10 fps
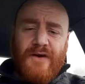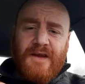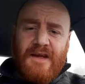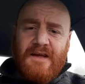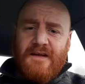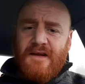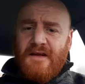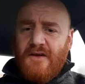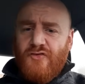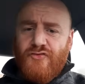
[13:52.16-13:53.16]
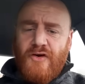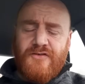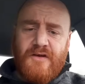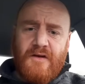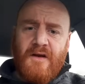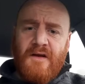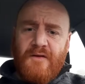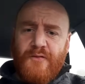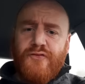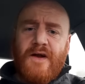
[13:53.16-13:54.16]
critique, deconstruction,
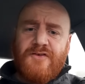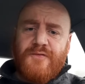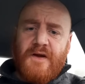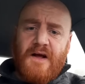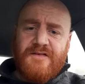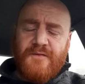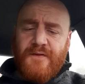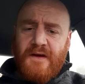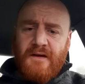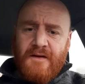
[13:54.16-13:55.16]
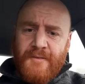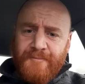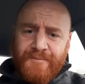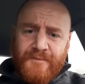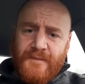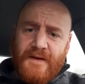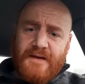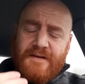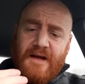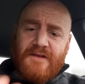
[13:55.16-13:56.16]
French philosophy
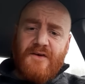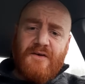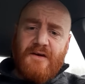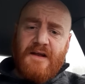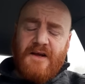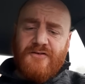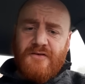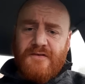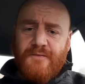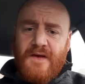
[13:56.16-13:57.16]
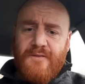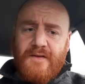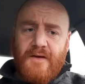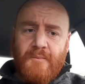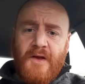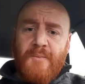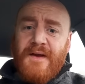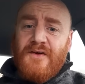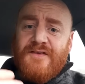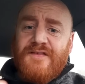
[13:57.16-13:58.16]
that their lecturers have given to them,
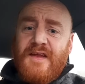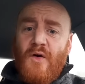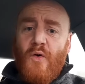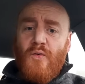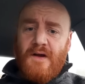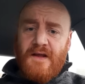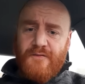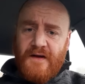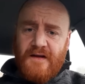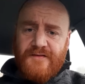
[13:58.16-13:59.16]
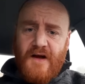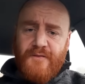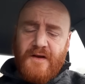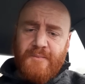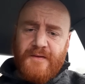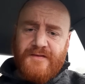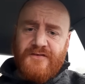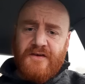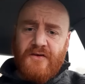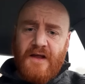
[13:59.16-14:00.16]
because it's the only philosophical
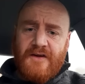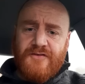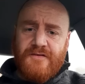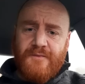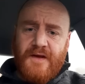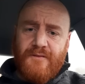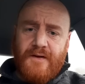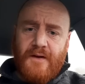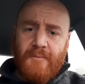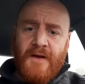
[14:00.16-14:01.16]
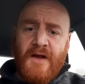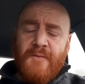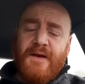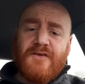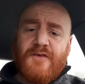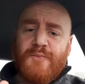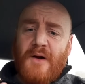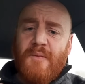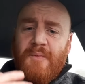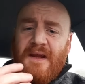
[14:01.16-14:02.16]
position their lecturers have given to them, because
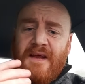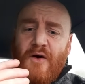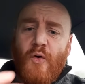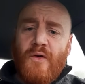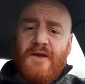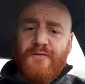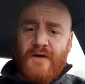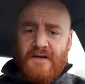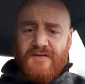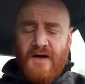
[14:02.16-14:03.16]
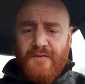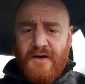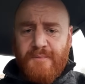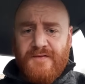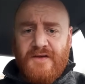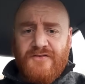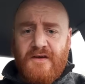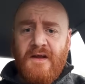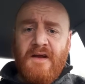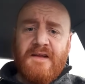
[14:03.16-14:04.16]
it's probably the only philosophical
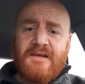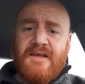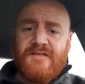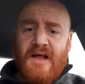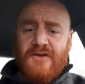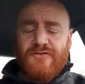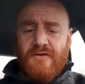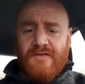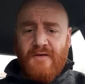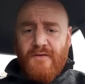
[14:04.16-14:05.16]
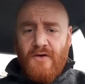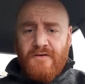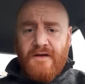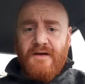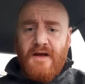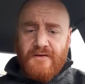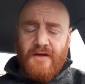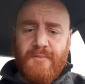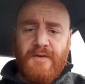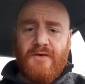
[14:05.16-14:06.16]
position that these lecturers have learnt in
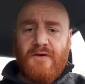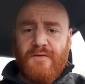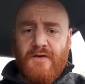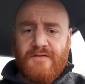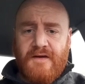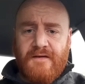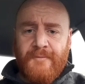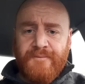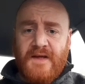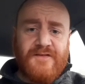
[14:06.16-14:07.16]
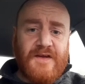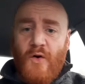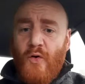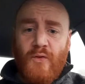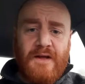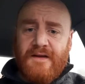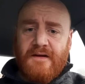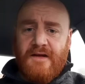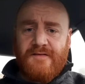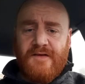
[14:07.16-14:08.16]
time in university. It's the only
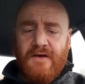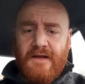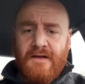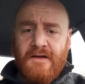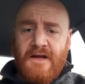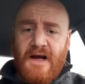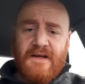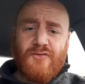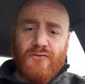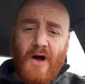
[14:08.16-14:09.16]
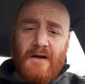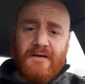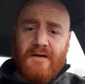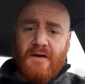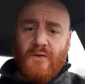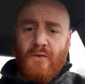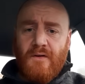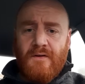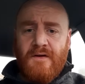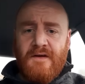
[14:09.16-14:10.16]
thing they study, and it's rotten to the
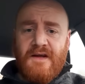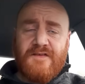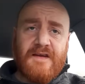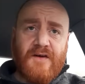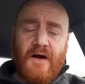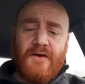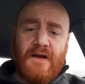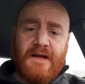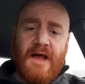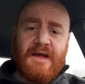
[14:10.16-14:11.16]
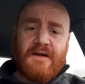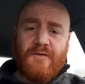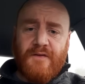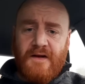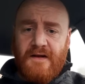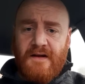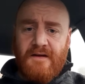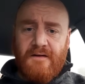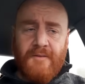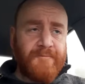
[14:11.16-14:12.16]
core. It's entirely negative
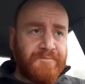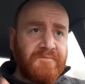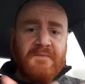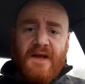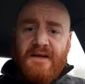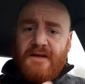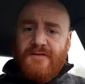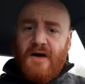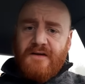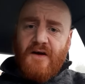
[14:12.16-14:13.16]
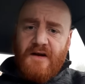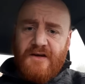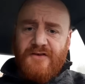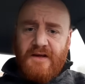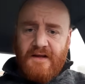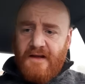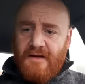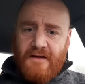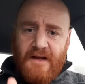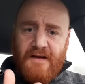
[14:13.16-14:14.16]
in its ontology,
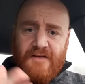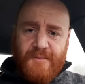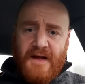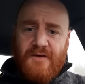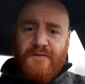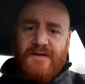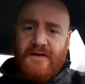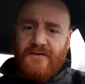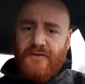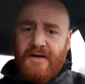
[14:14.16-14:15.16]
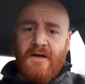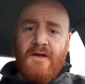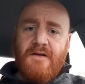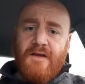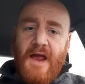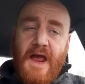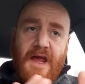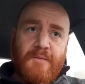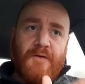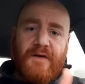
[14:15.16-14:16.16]
in its metaphysics, right? The
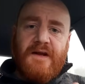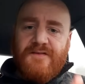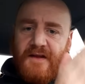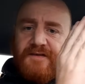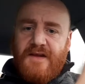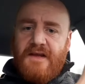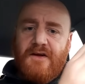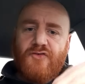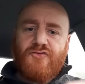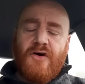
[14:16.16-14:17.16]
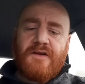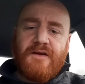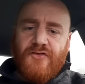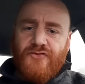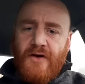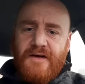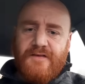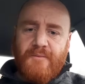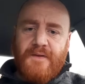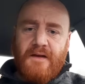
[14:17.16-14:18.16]
aim of it is to deconstruct and
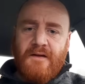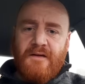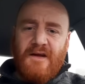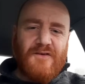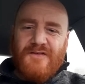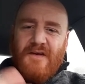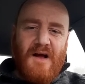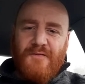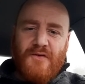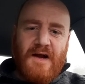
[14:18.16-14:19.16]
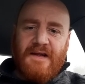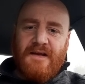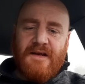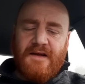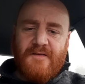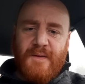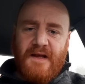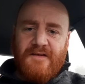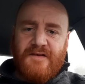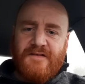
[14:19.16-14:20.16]
destroy something. It doesn't offer anything in its
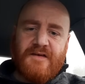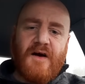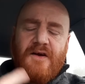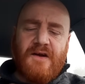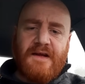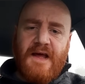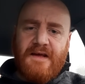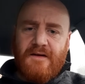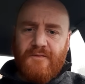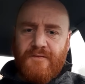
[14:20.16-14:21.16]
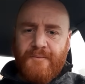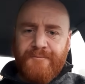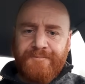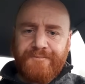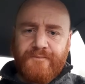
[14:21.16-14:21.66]
place. It's entirely negative,